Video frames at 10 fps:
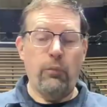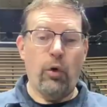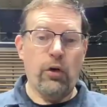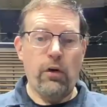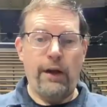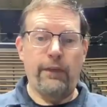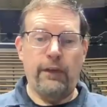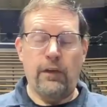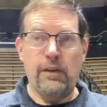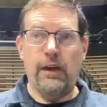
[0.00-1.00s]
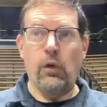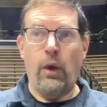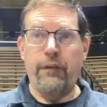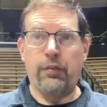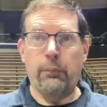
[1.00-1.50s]
more credit than you take
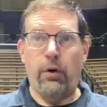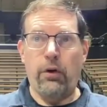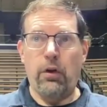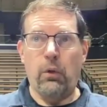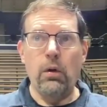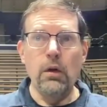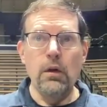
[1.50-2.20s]
away from Purdue.